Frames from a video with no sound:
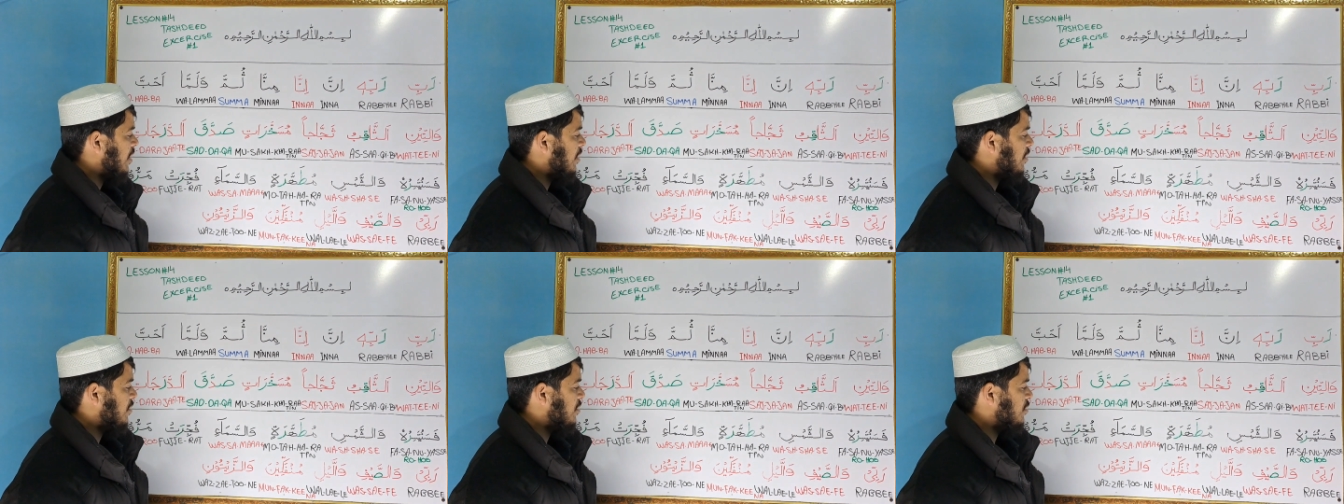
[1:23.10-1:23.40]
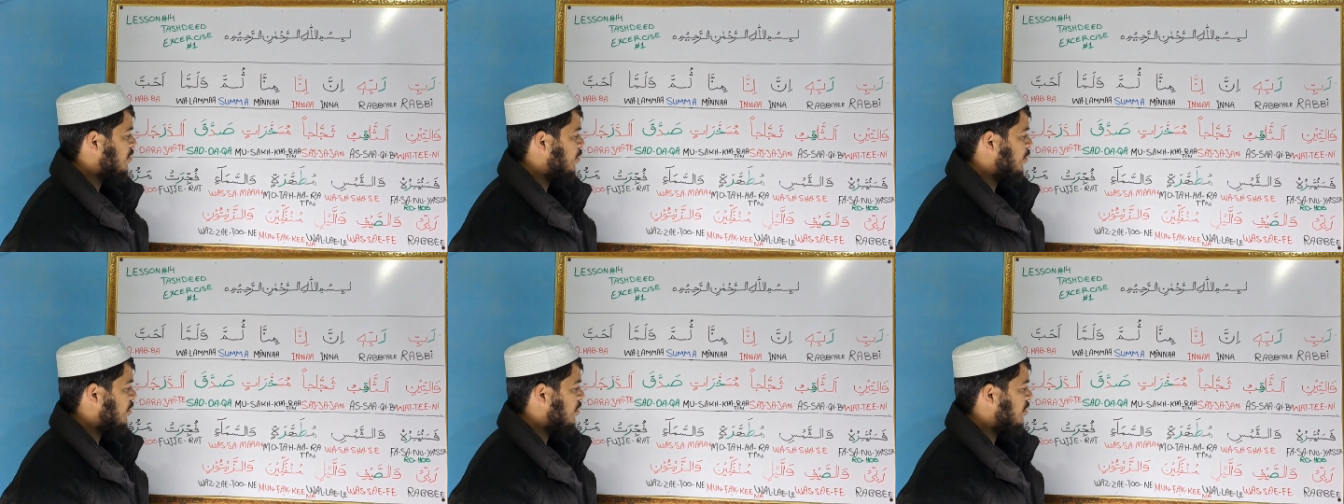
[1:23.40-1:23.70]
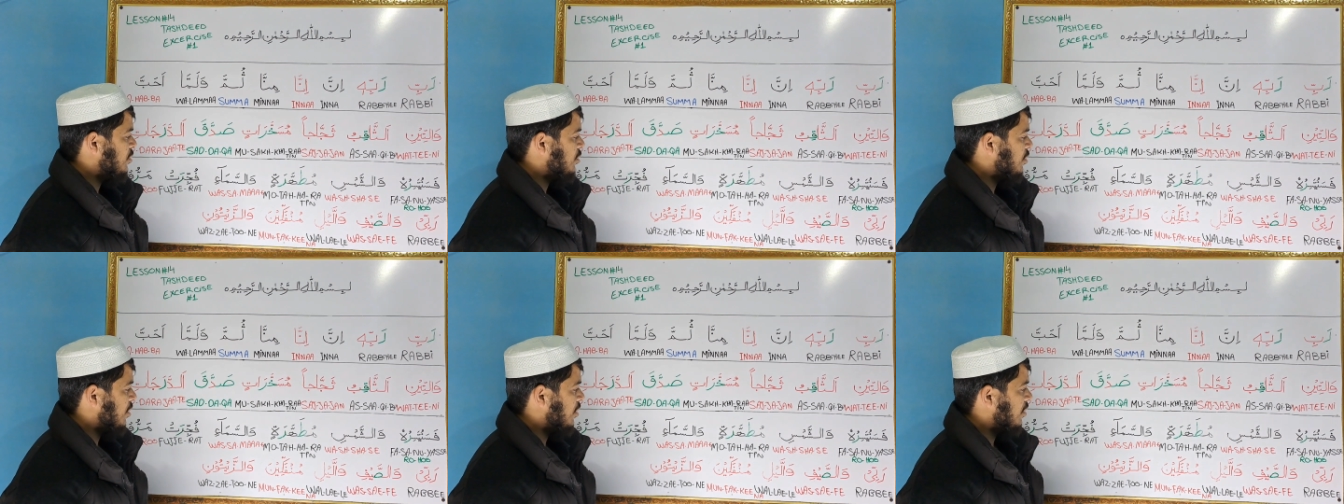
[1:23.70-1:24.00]
letters with
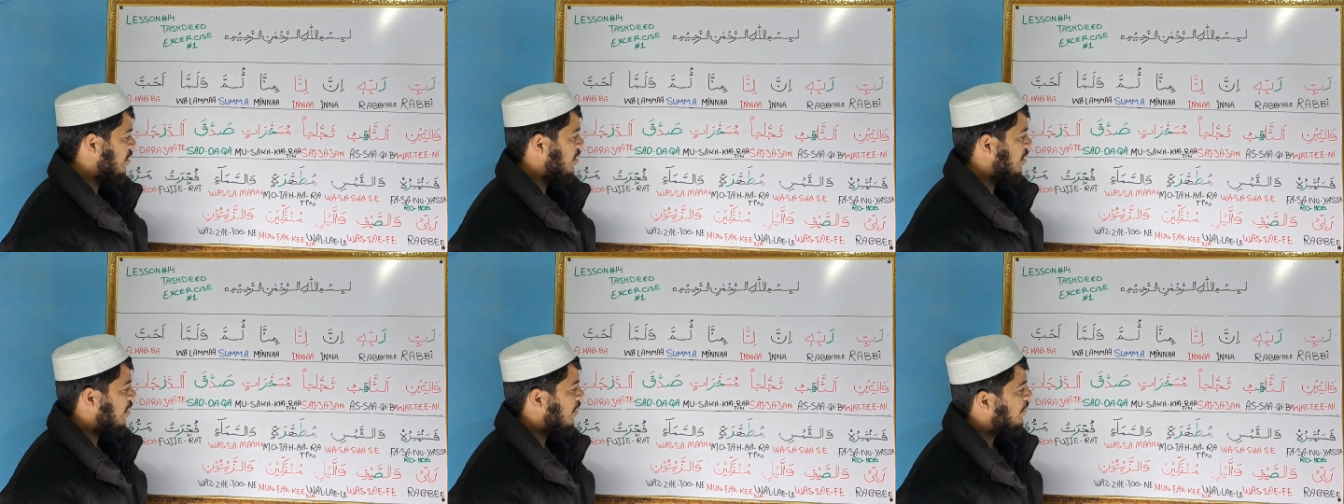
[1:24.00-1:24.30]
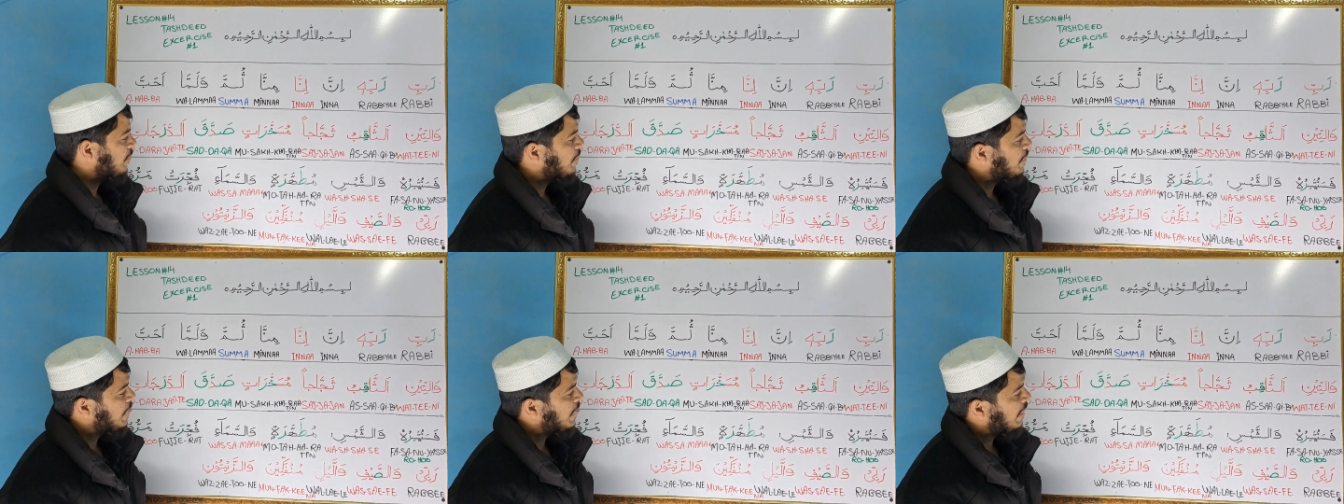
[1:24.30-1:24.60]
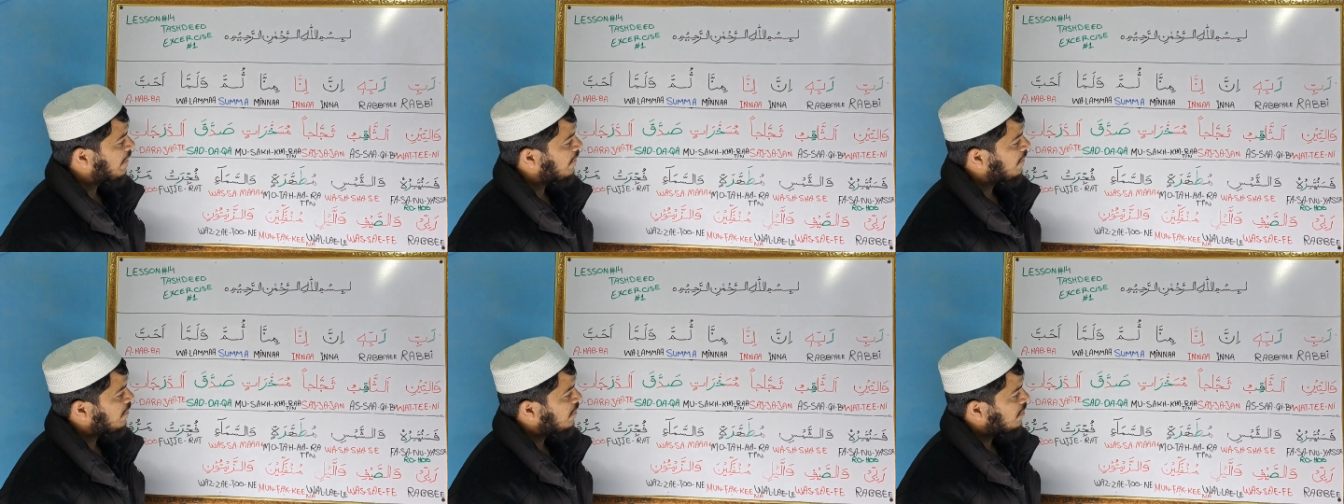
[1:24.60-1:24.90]
shadda.
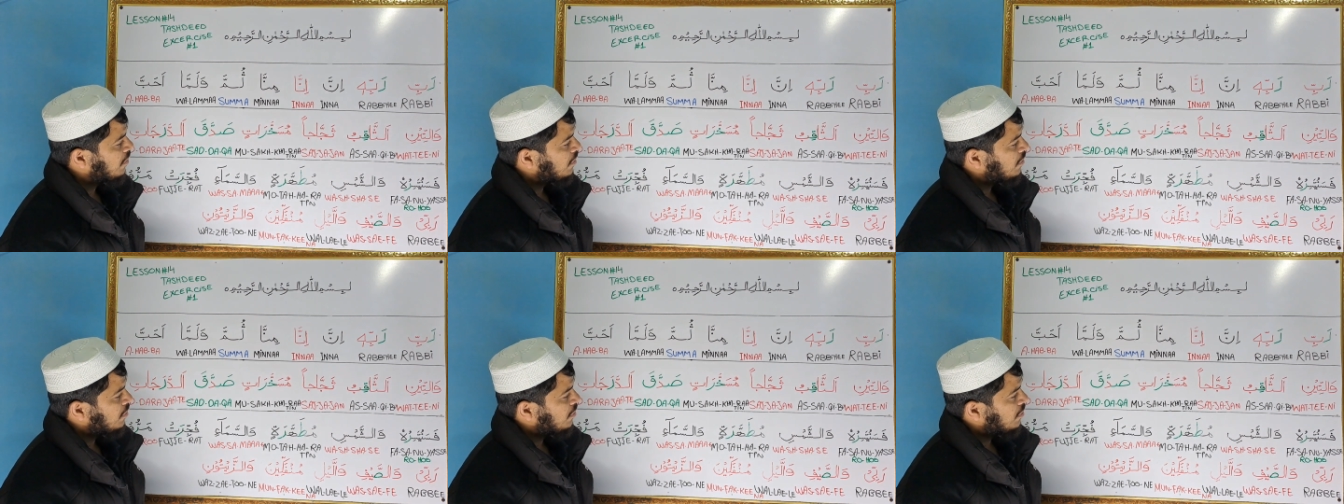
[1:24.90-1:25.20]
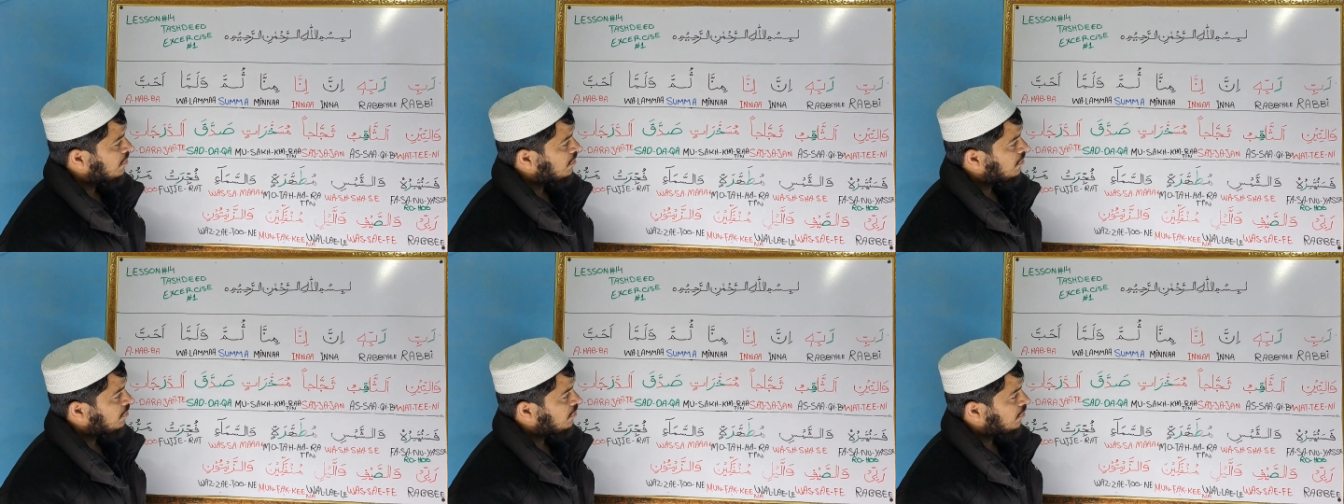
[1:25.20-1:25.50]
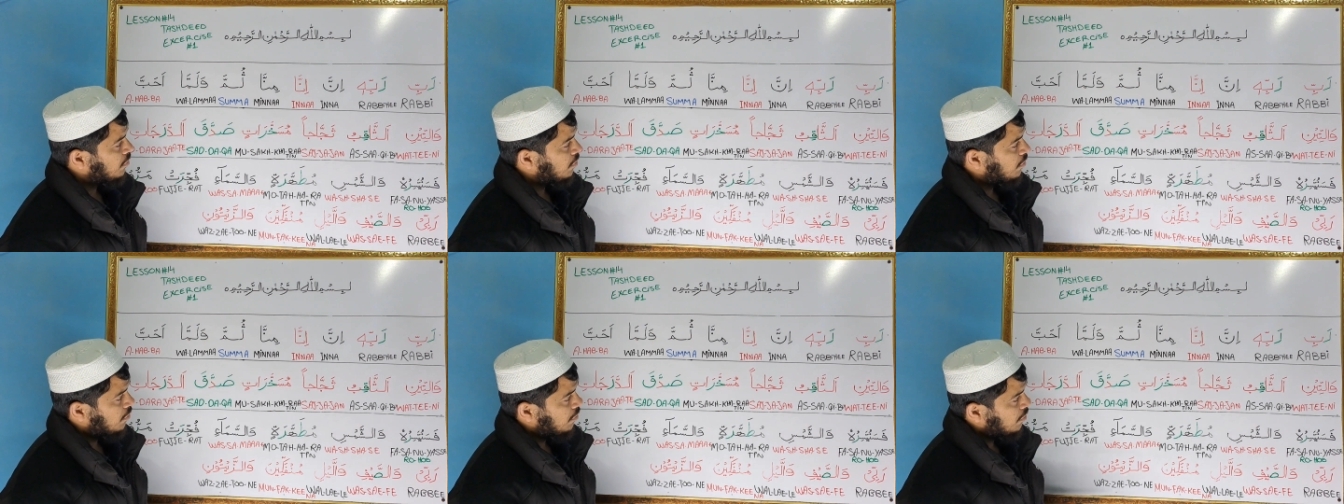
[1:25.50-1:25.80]

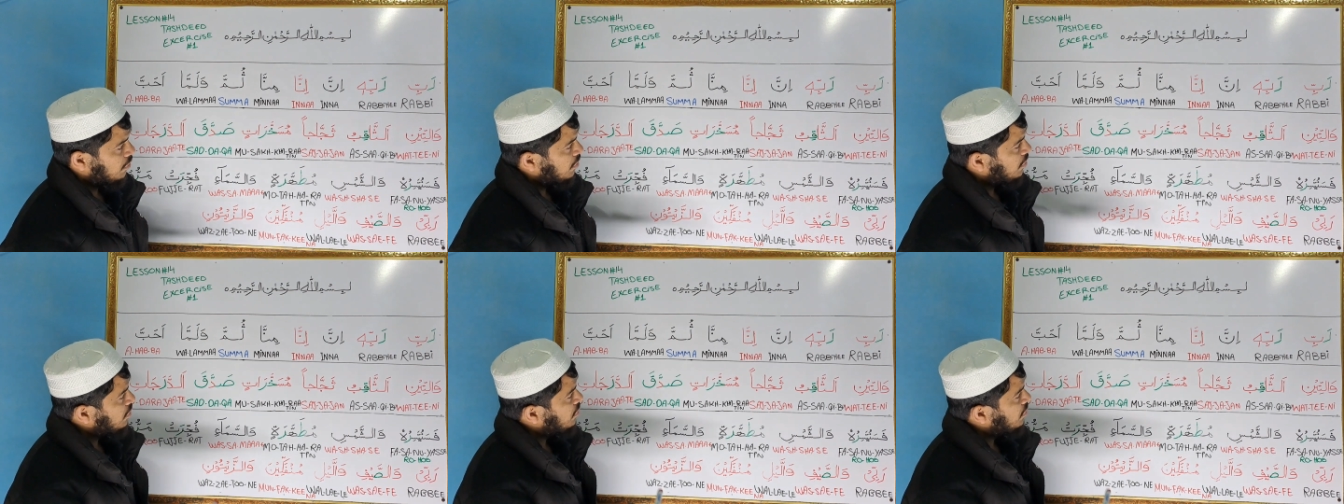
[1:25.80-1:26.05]
So